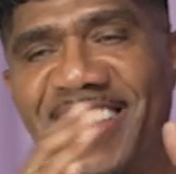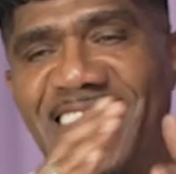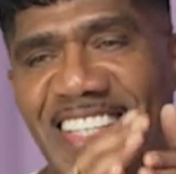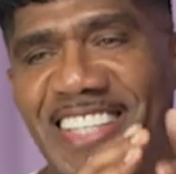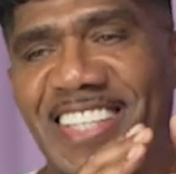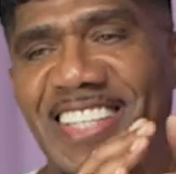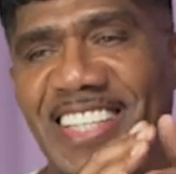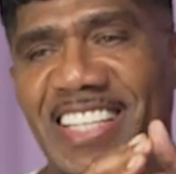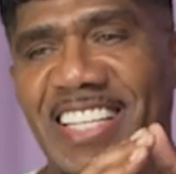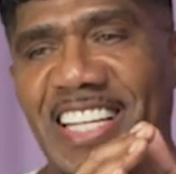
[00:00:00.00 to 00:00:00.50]
that's
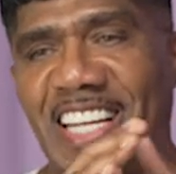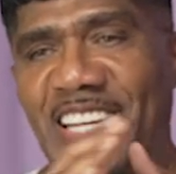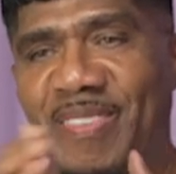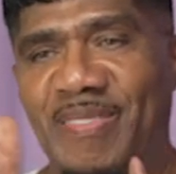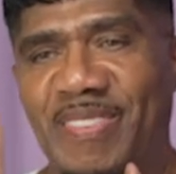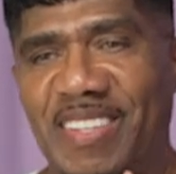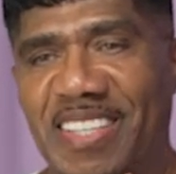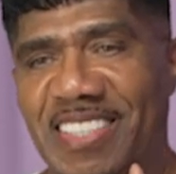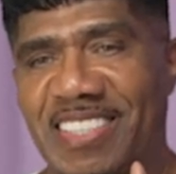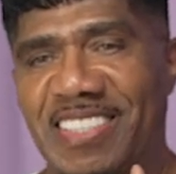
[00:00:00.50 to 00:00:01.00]
right. A,
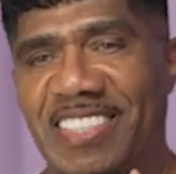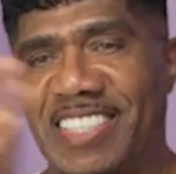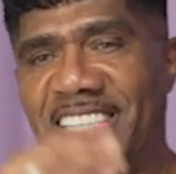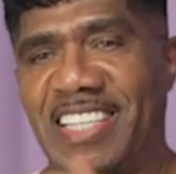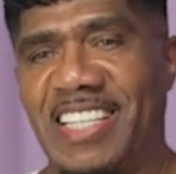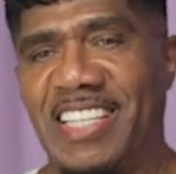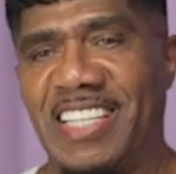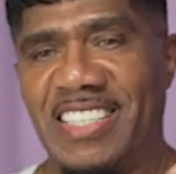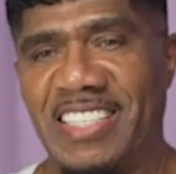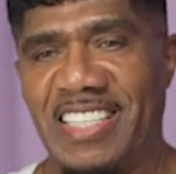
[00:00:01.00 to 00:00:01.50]
B,
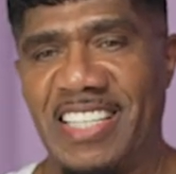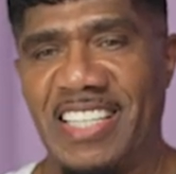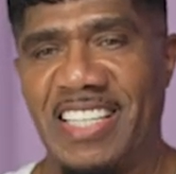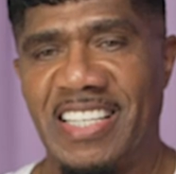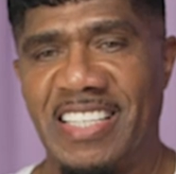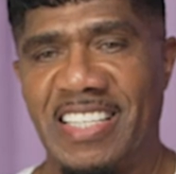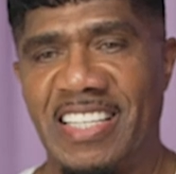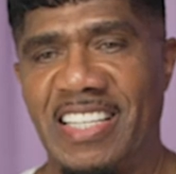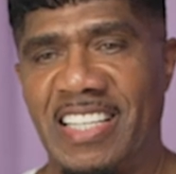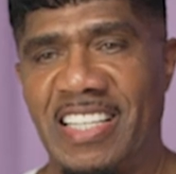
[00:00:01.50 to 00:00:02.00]
C, and,
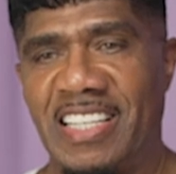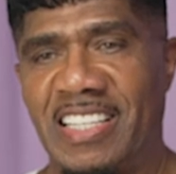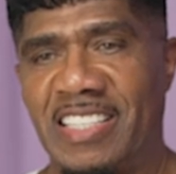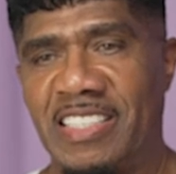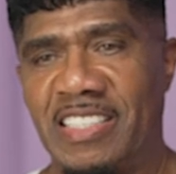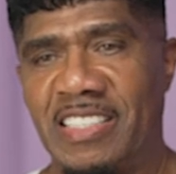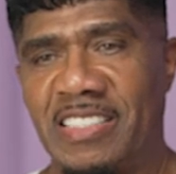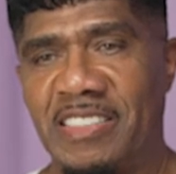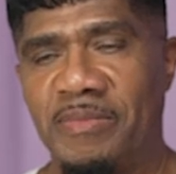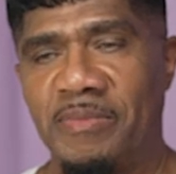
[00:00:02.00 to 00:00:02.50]
and, and